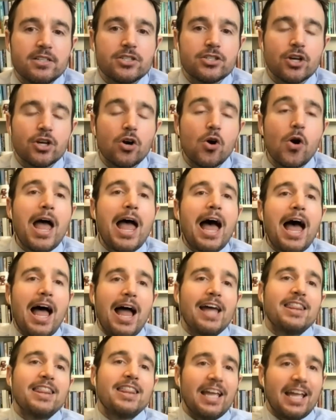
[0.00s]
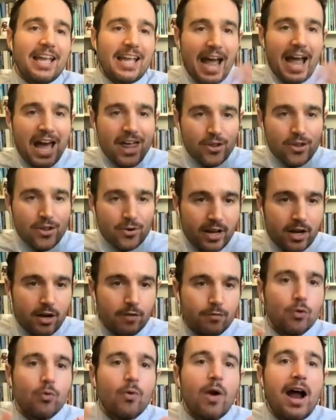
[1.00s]
And so I think gathering a
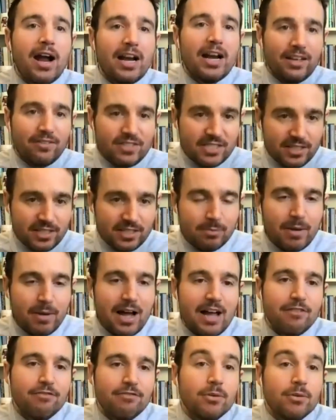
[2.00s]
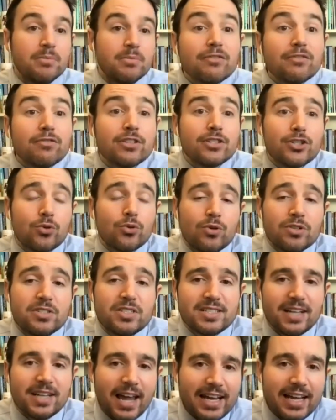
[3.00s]
variety of syllabi from different
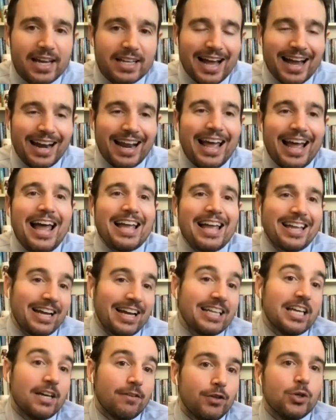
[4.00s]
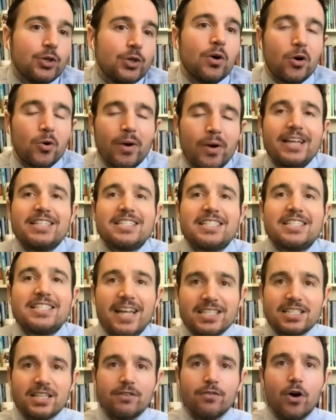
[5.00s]
sources like that can give you a great
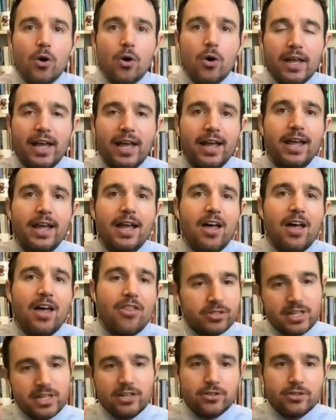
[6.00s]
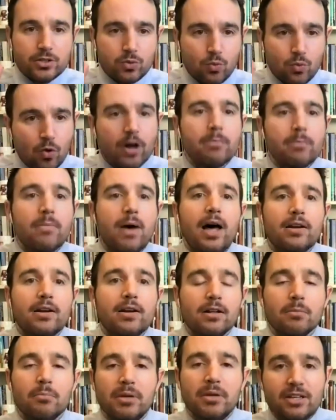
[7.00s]
sense of, okay, there's not just one
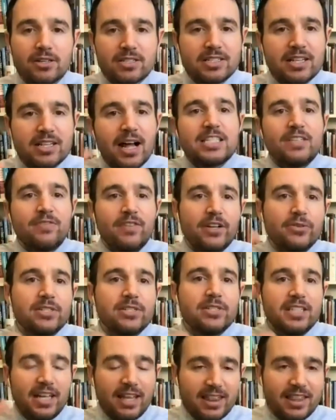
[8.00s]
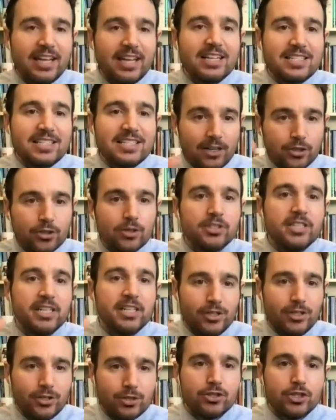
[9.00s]
model, but there's lots of interesting things that good
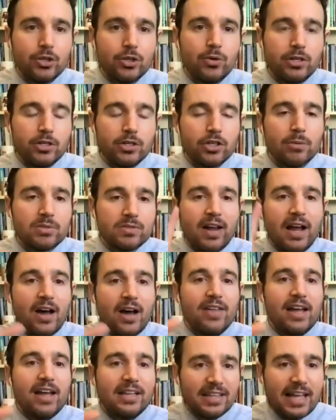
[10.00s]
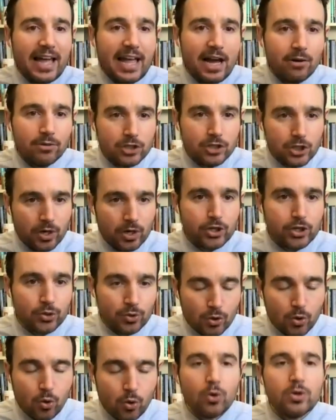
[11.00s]
teachers do in terms of how they lay out and structure
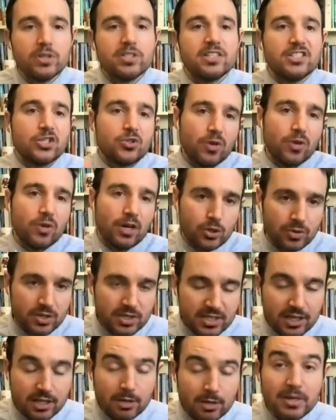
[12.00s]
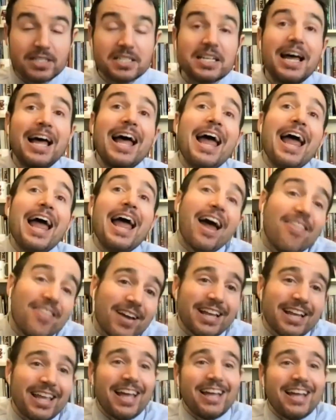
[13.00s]
a course and structure a syllabus. And
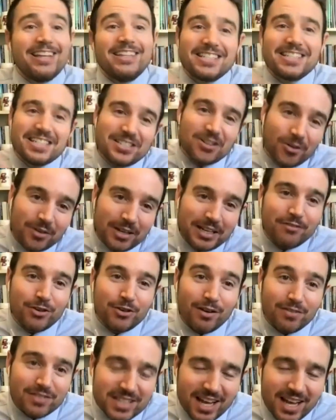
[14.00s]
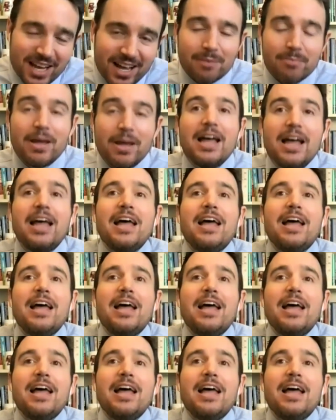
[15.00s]
then again, this is only if you have time.